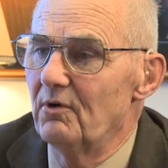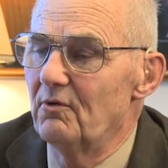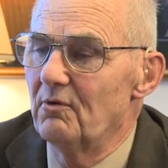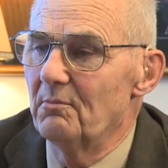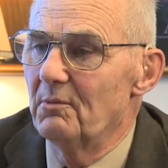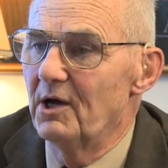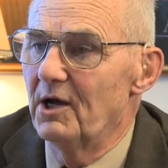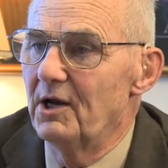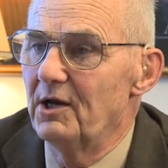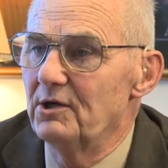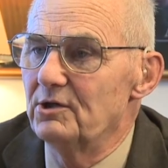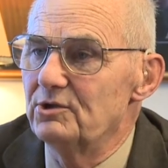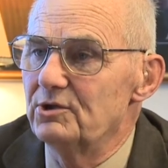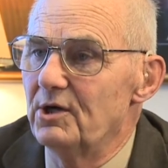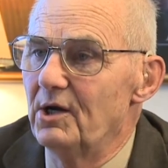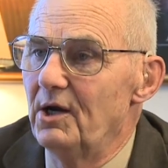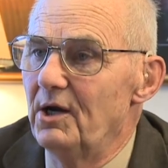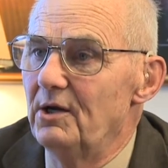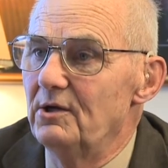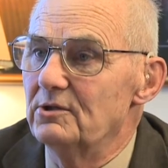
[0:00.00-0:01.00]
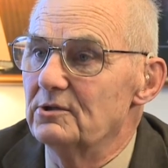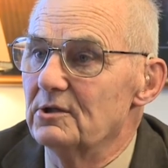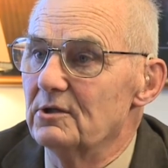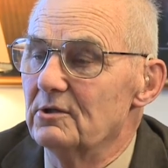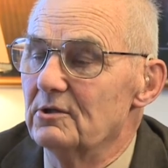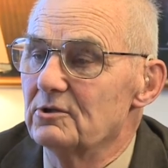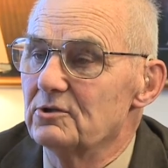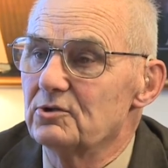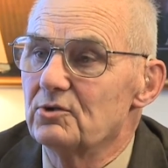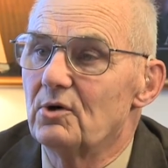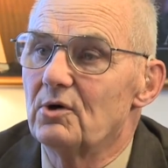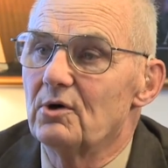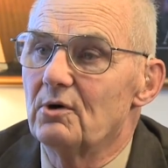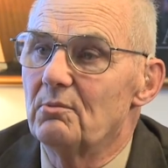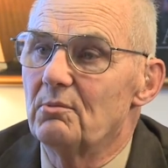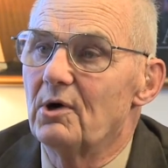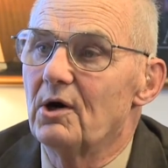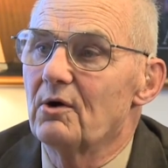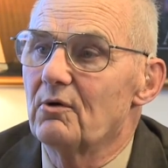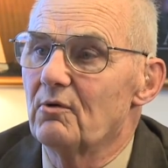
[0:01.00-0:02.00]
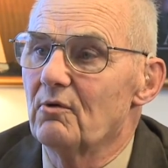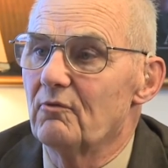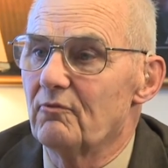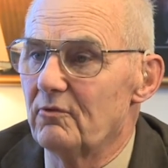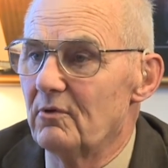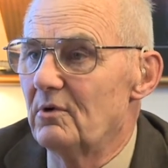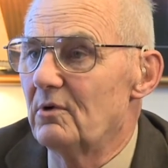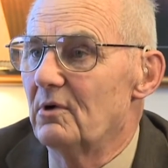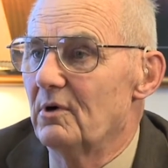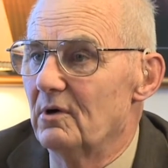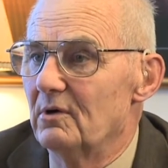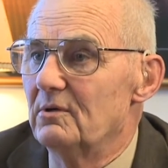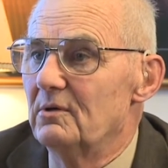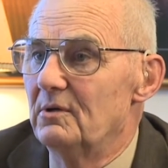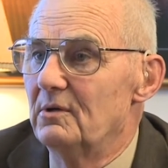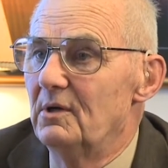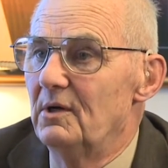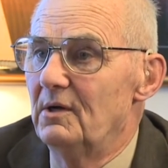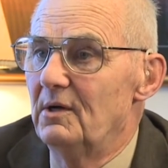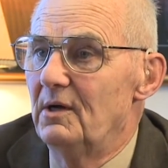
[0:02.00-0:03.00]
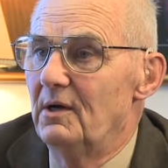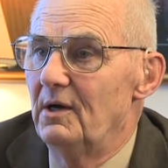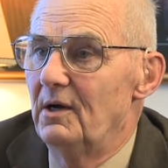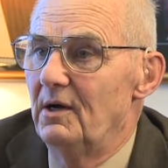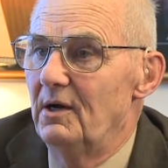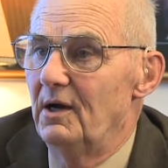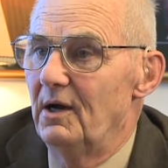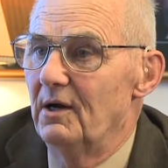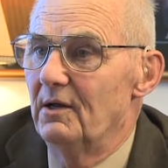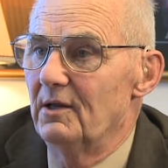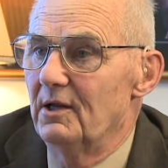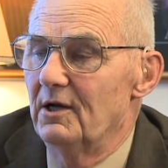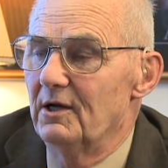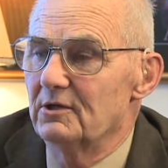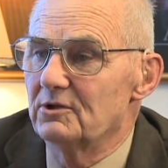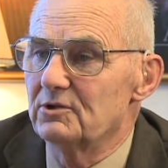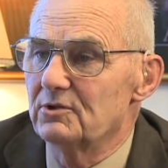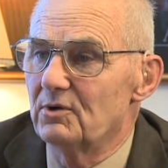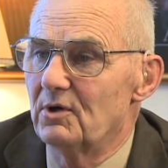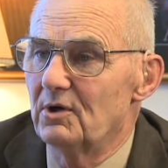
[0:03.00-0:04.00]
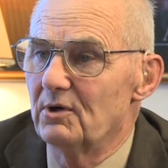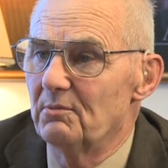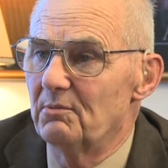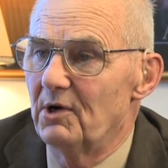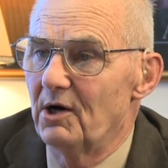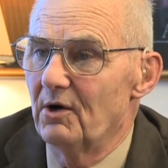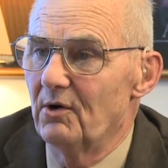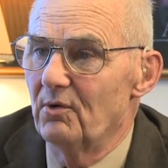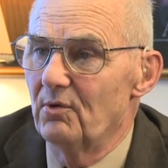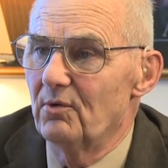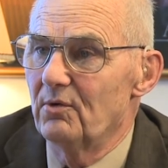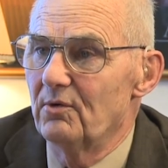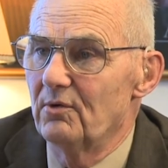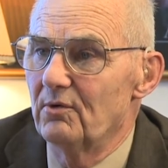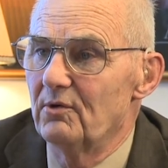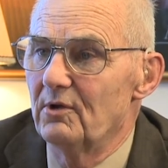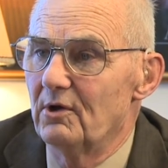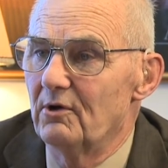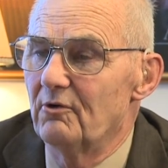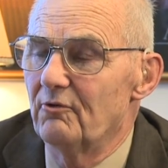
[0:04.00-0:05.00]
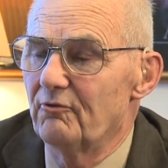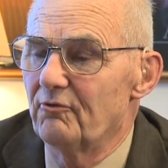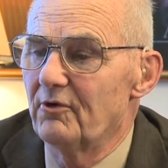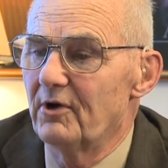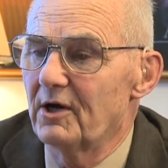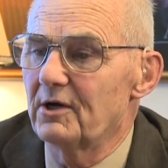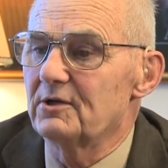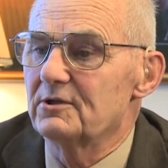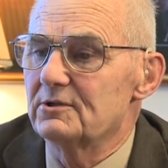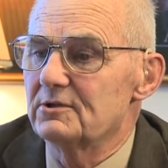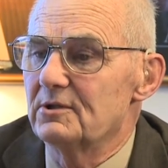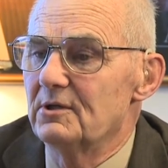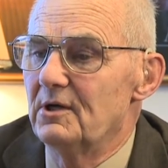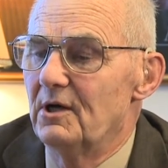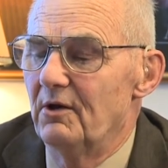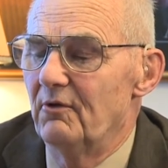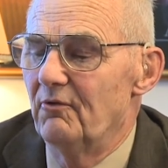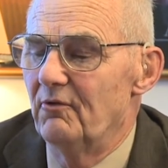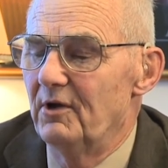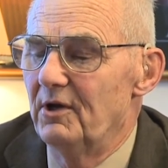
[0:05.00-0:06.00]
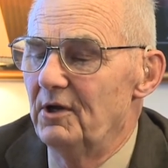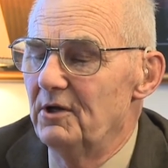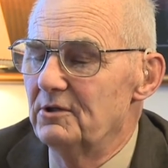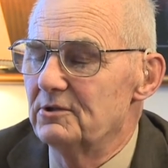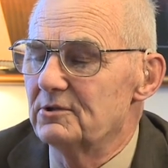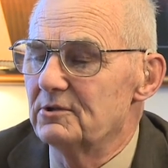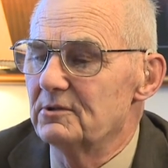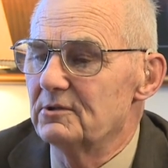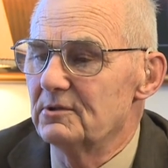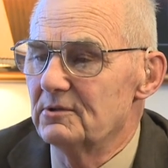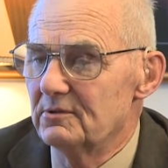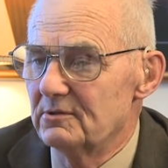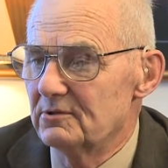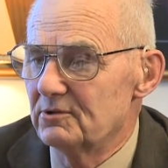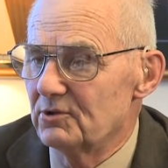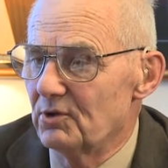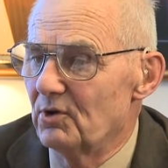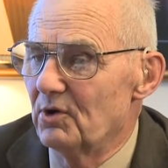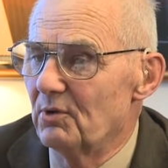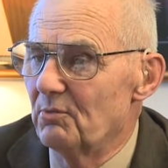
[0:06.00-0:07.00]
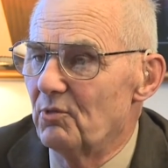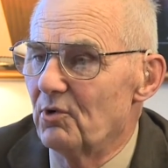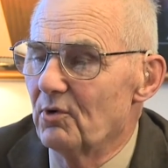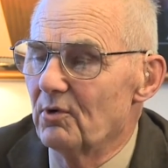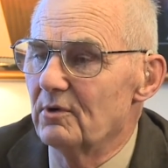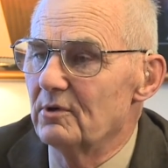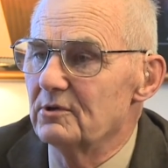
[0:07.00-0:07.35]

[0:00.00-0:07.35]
dramatic change in the soil microflora and that soil biota that affects these soil-borne